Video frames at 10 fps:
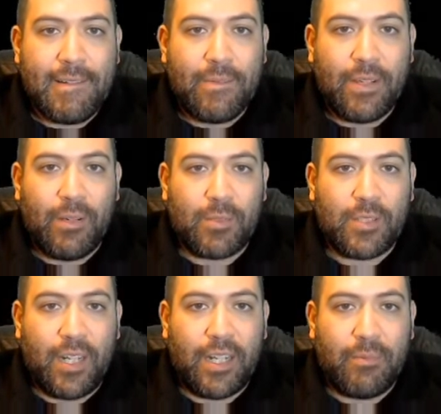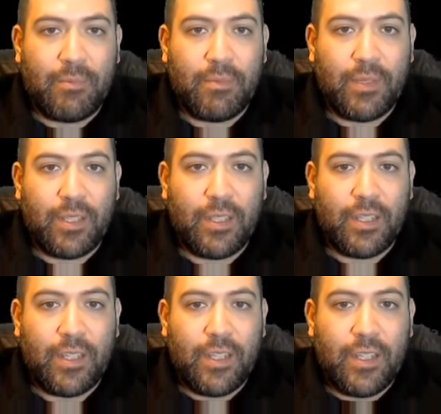We almost got him.
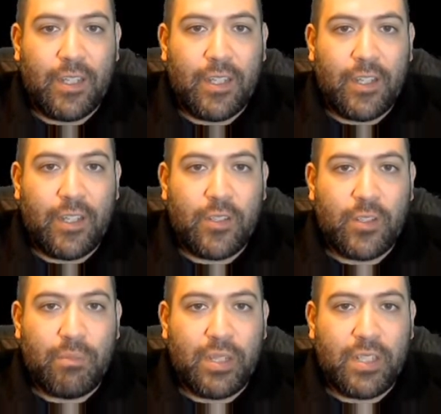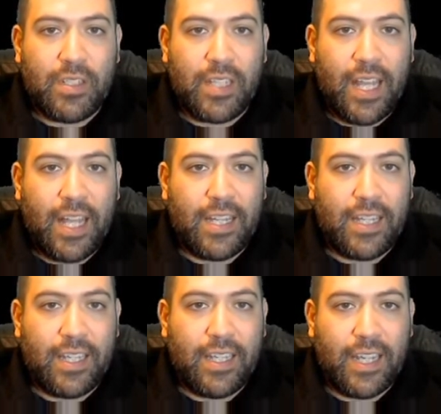He should be dead
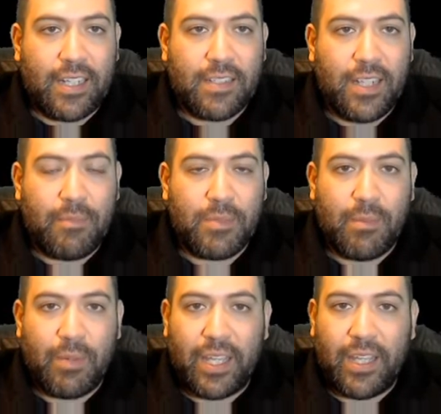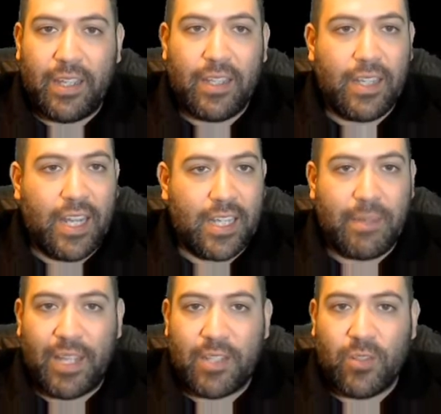next time
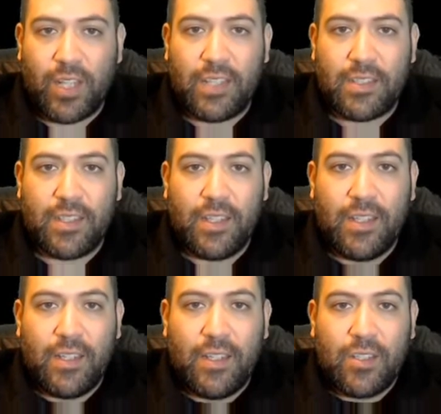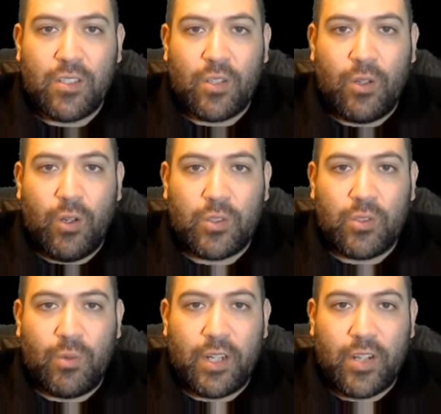Kestrel hits. So
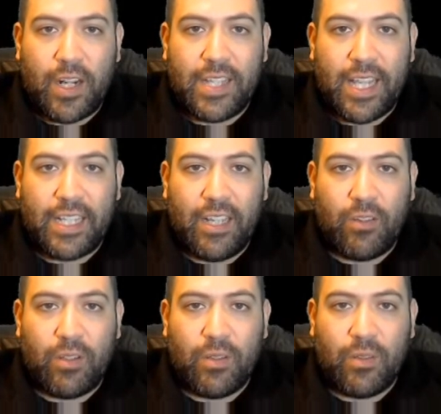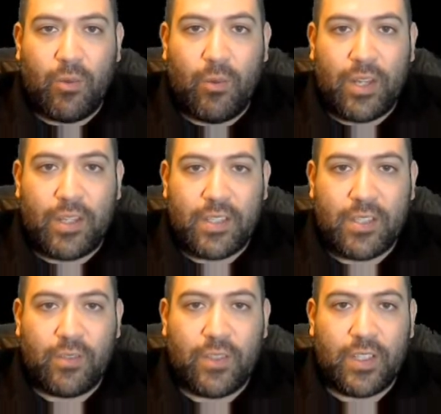also want to try to take down one of these
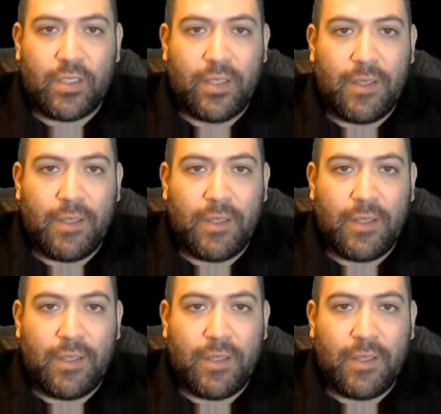silvers.